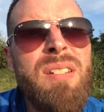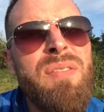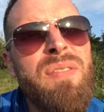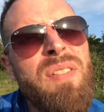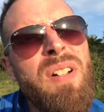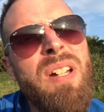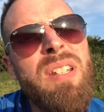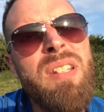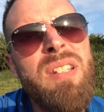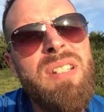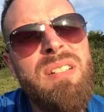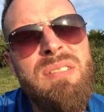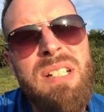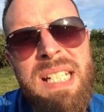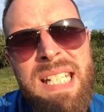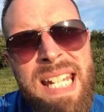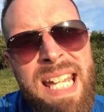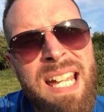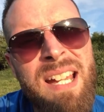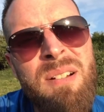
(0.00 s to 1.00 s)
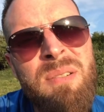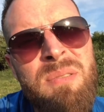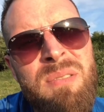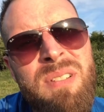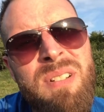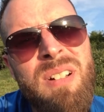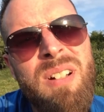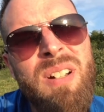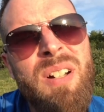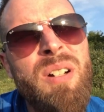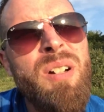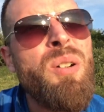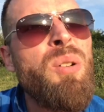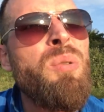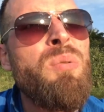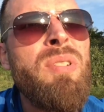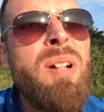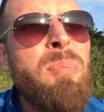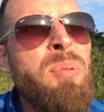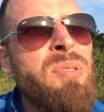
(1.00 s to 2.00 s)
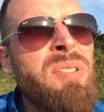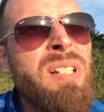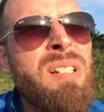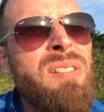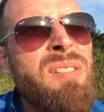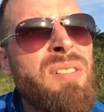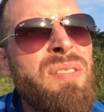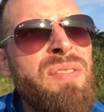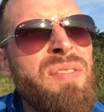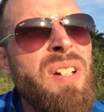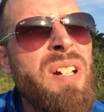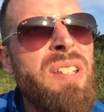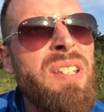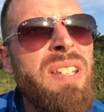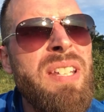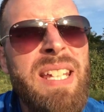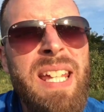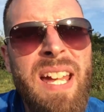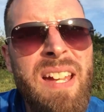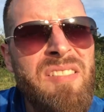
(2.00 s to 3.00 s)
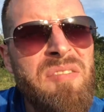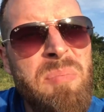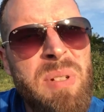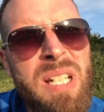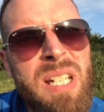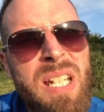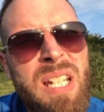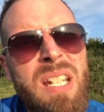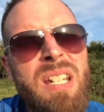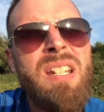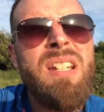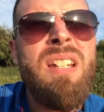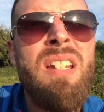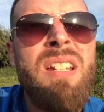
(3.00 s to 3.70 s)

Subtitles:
the fight that they're in now, or represents the fight that they have been in.